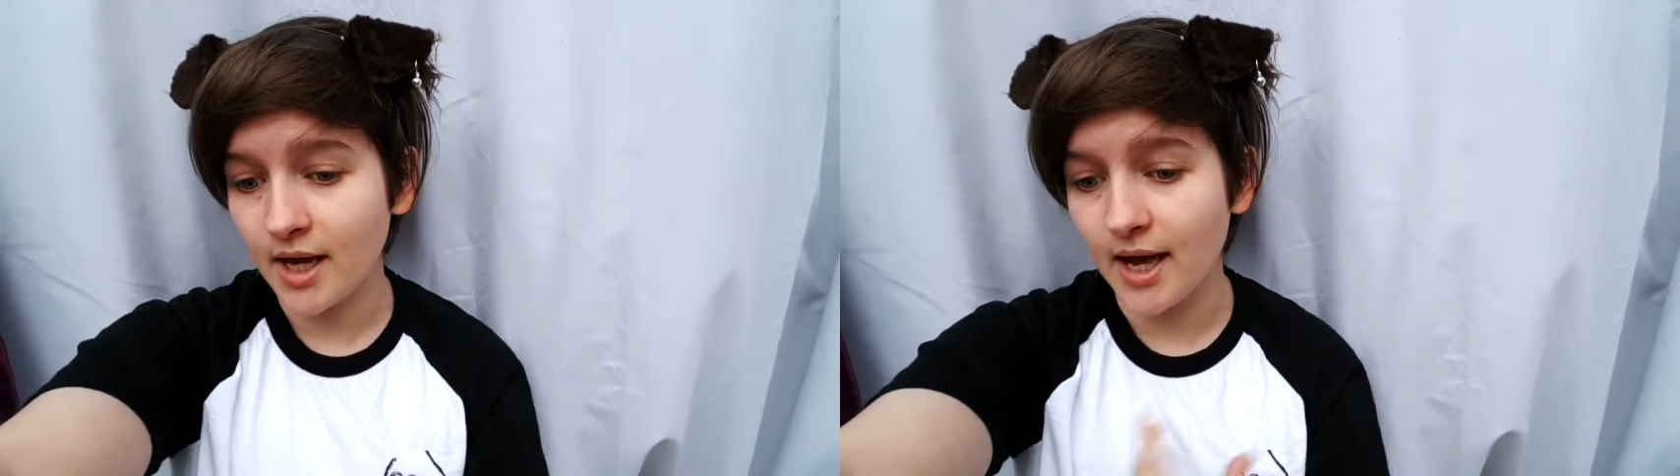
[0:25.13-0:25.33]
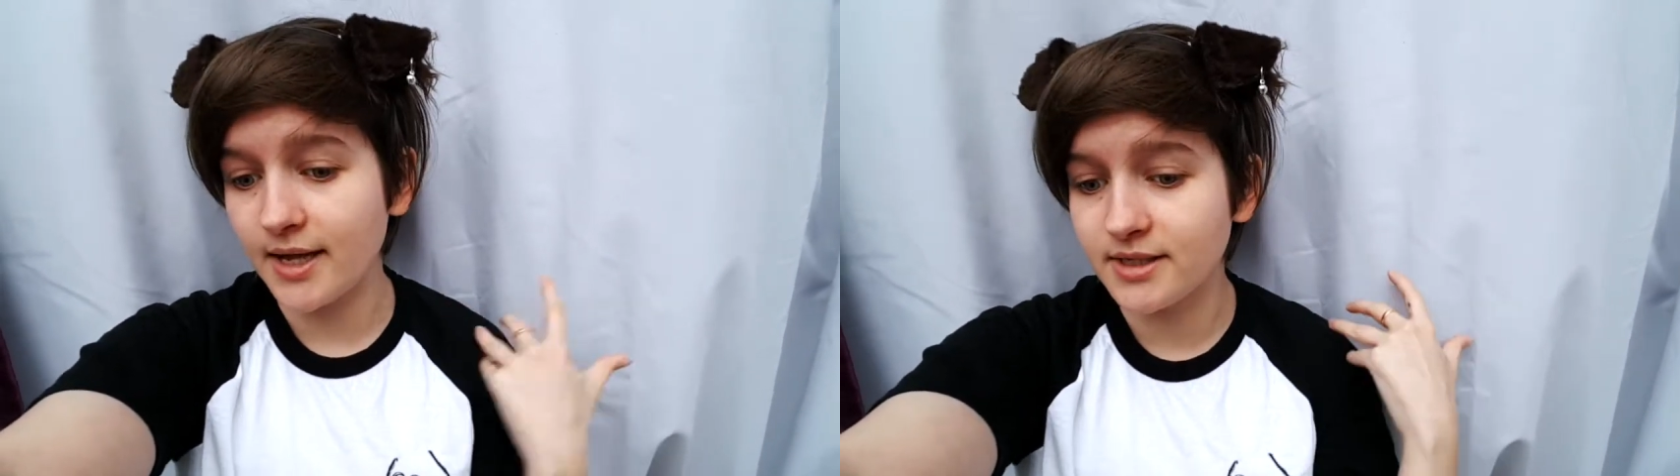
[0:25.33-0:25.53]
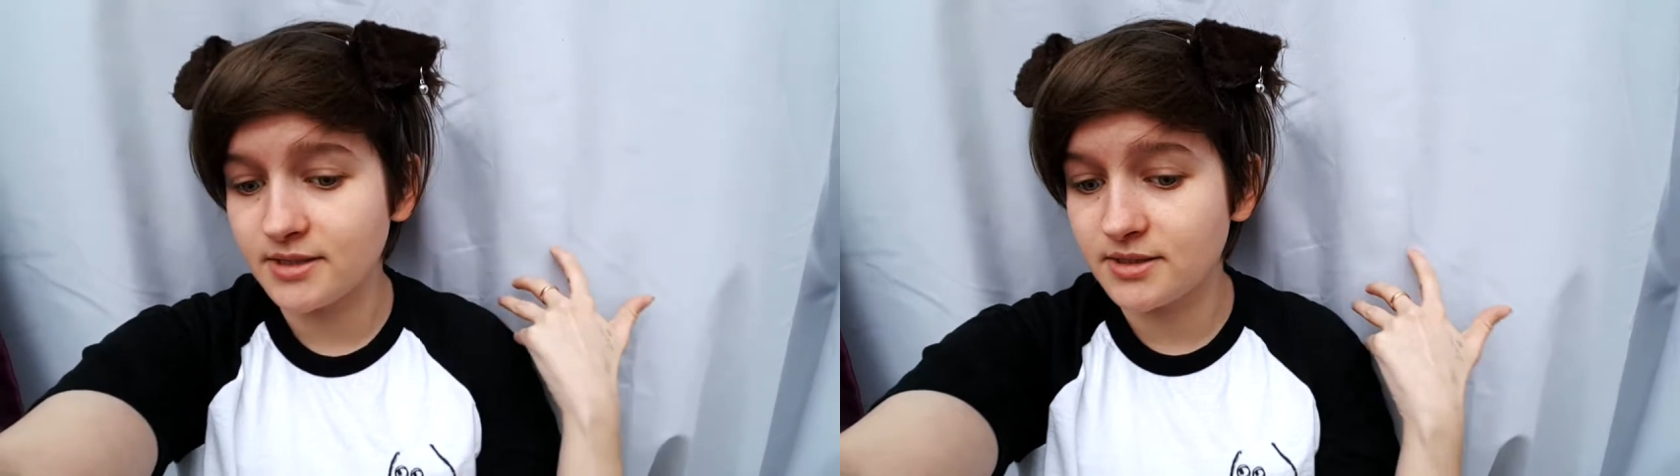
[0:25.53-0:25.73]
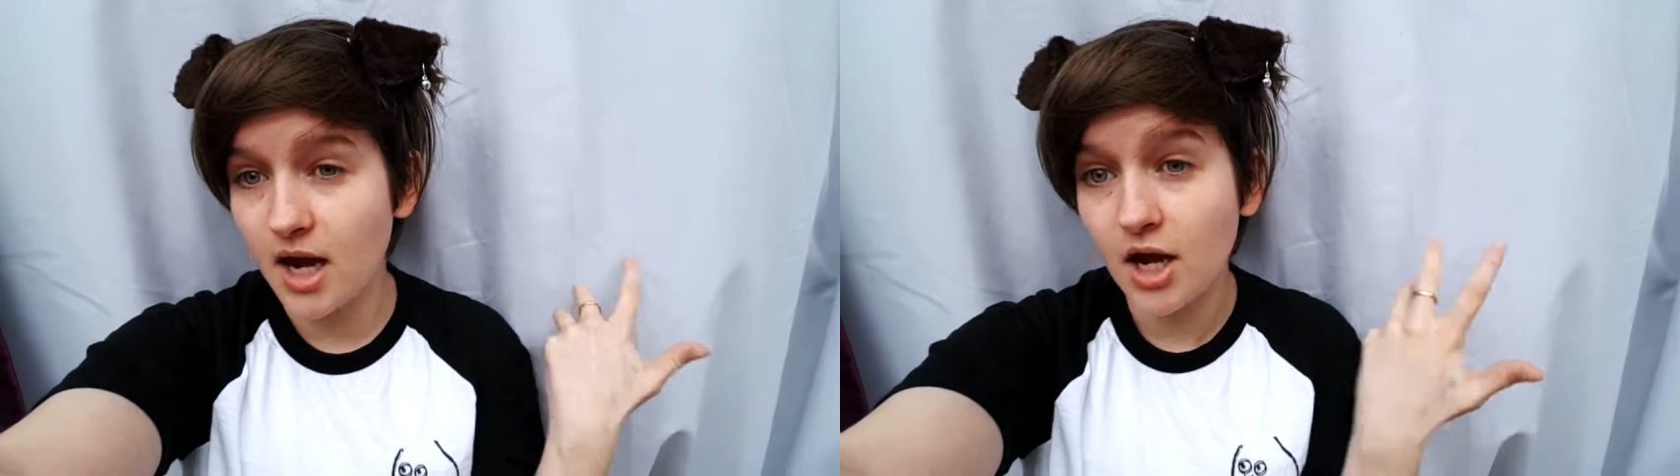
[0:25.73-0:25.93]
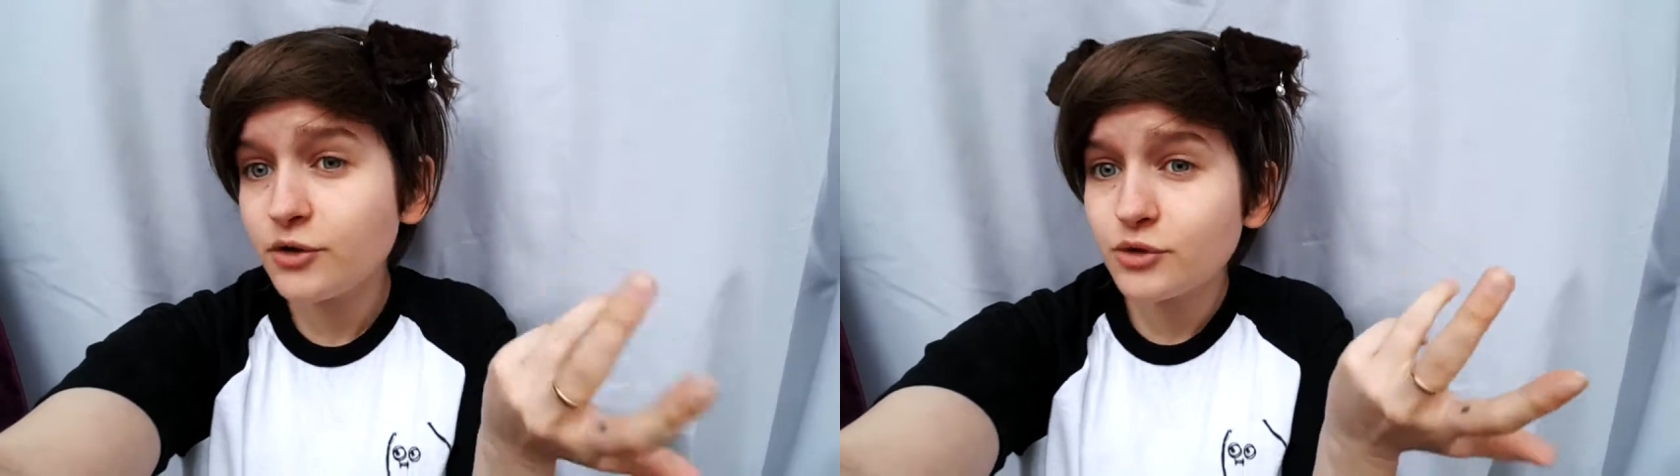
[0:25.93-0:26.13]
and
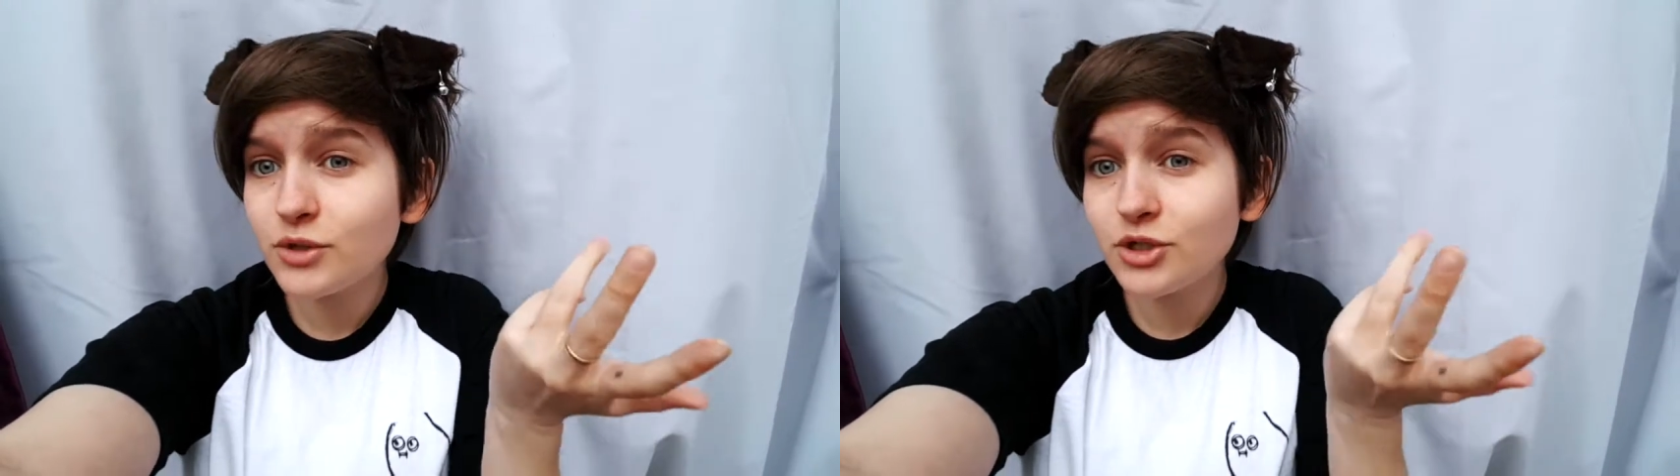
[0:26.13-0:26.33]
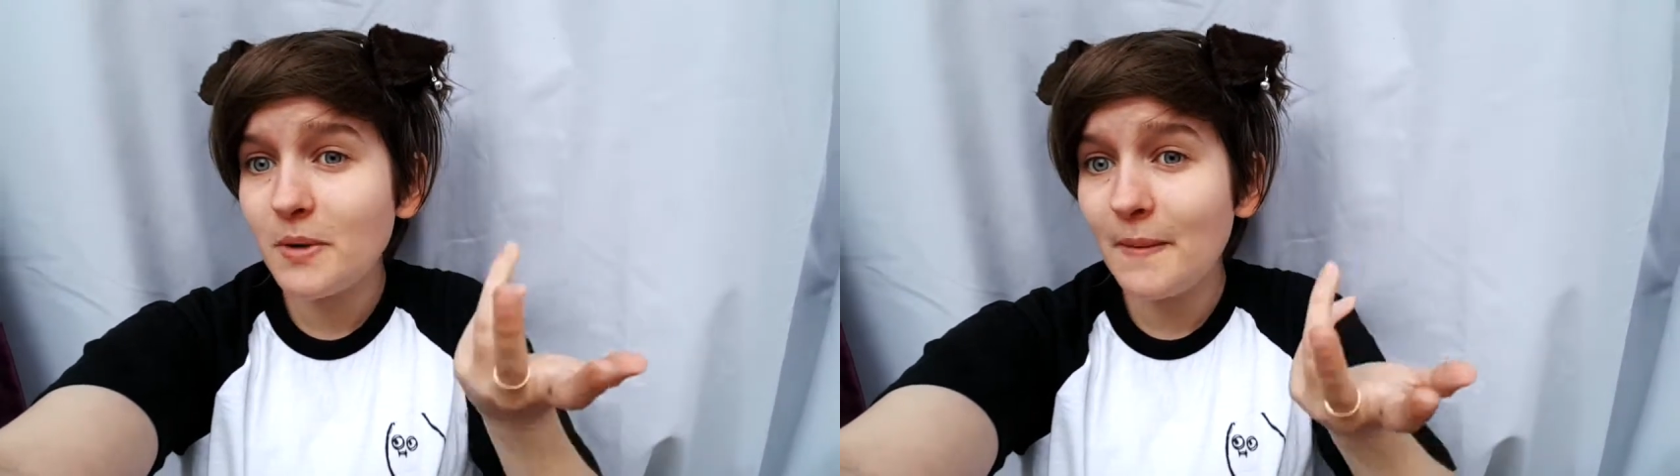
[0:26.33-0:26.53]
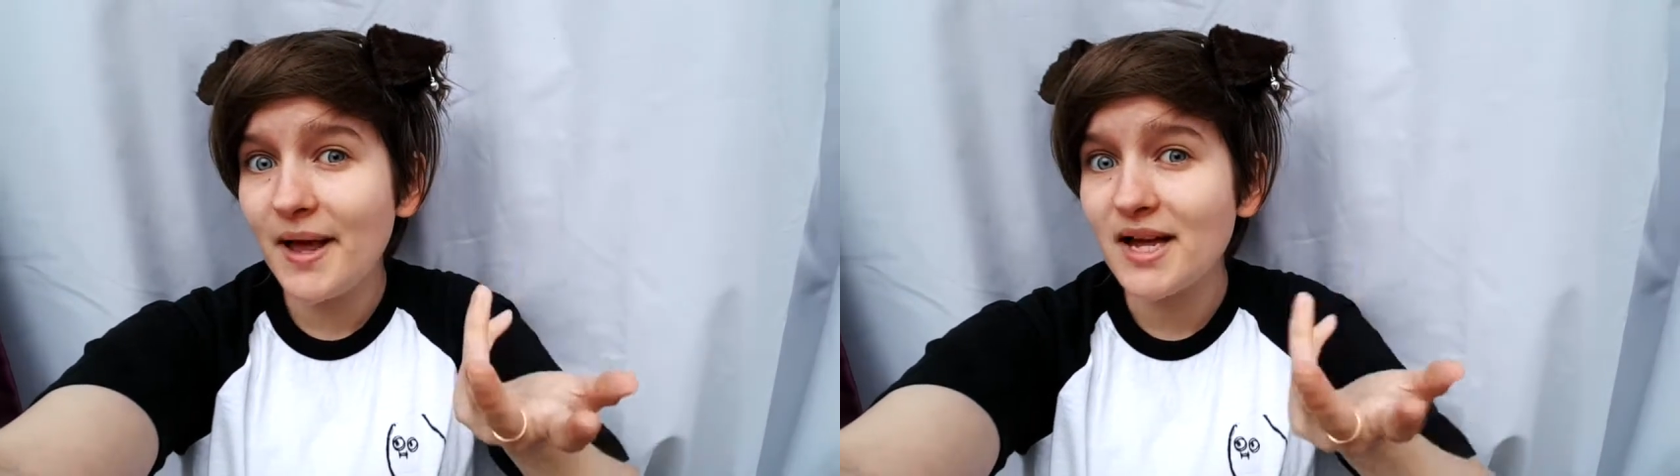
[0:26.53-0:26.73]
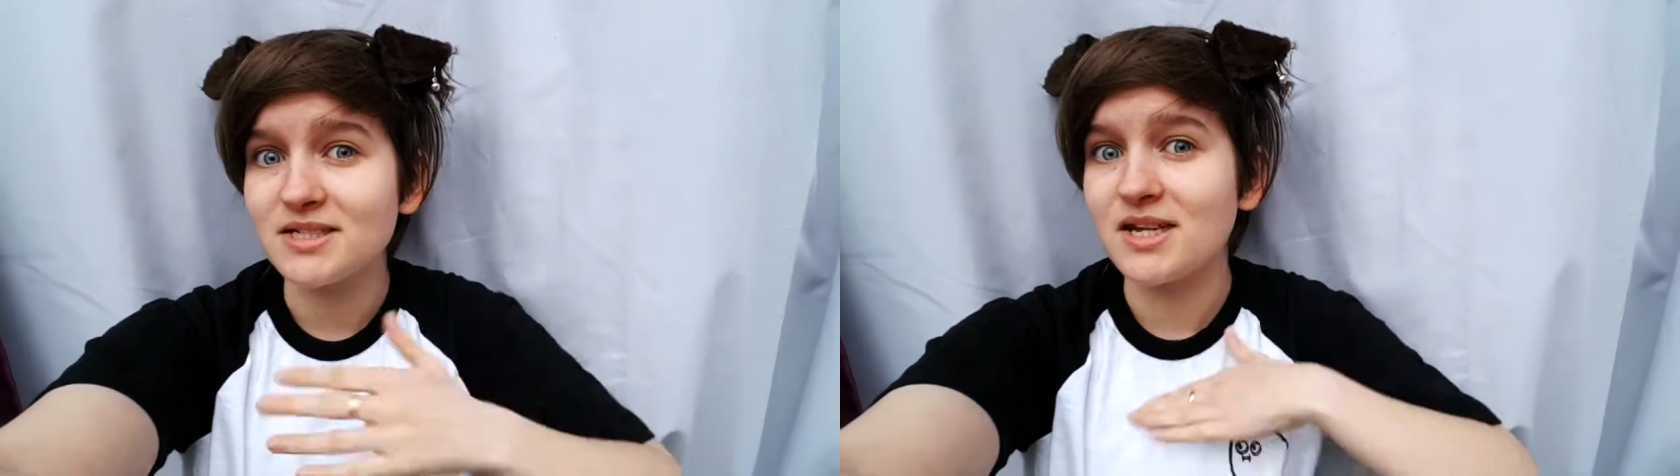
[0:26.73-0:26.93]
I always want to do my best,